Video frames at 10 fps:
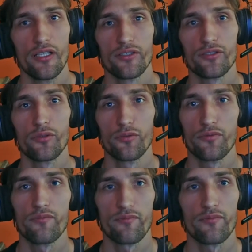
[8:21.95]

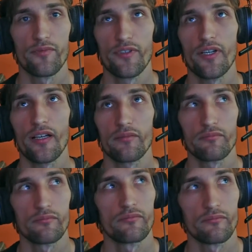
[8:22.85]
So there are
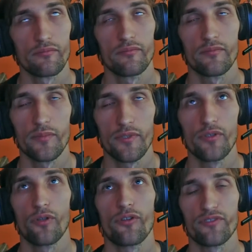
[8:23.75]
a
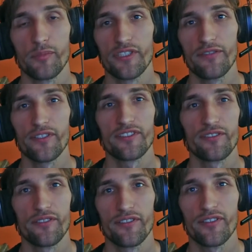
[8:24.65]
lot of
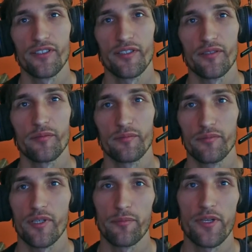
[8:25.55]
specifics uh,
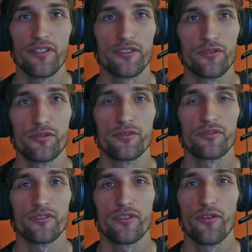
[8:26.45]
comparing to
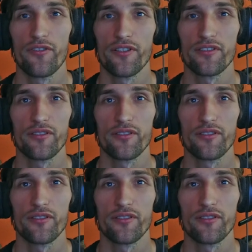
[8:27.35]
other